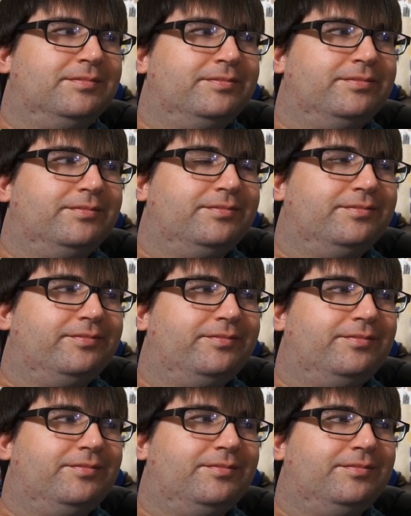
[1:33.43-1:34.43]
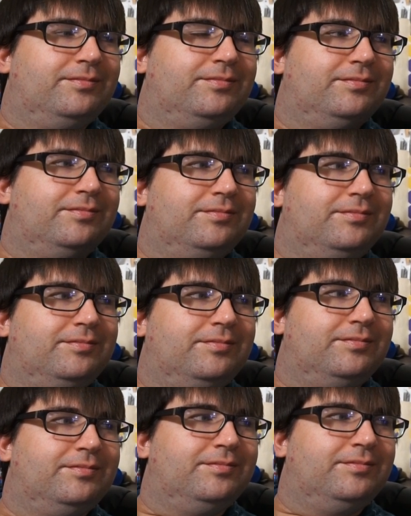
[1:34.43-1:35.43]

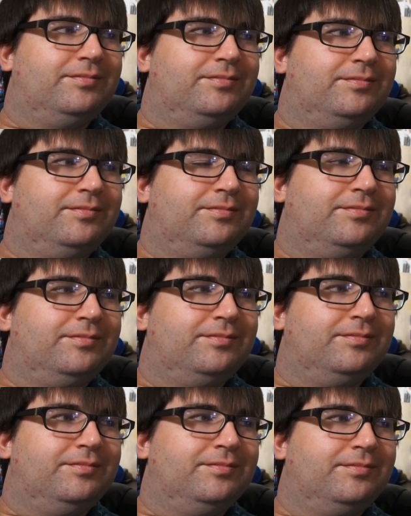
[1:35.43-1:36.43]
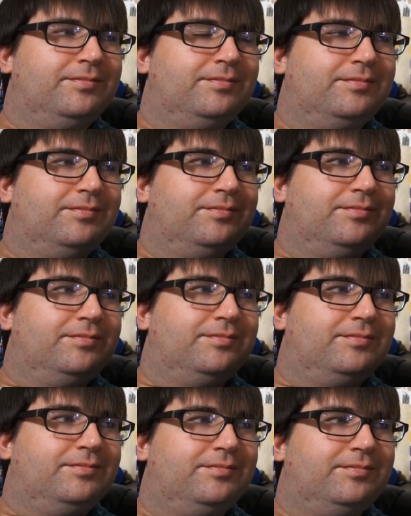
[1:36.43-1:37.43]
No words are spoken by the person on screen.